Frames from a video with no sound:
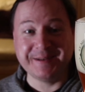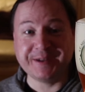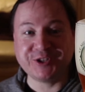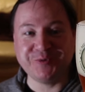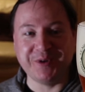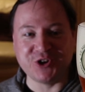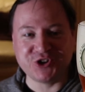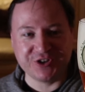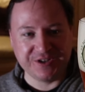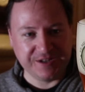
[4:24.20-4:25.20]
little bit too
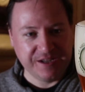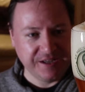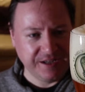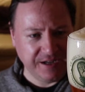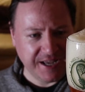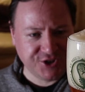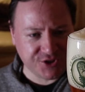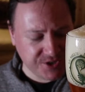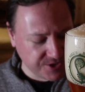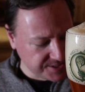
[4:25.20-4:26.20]
much. It
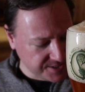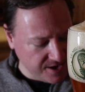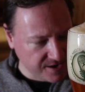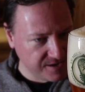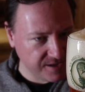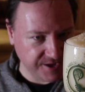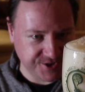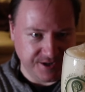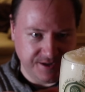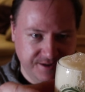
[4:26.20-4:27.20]
doesn't look as dark,
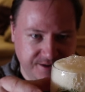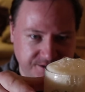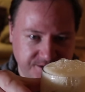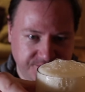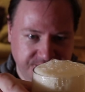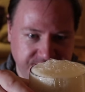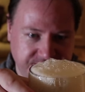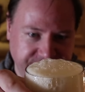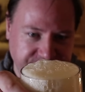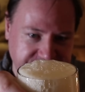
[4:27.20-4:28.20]
actually. I don't know if it's
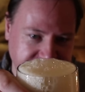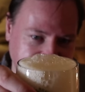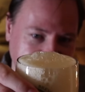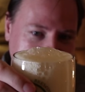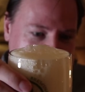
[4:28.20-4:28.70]
a difference in the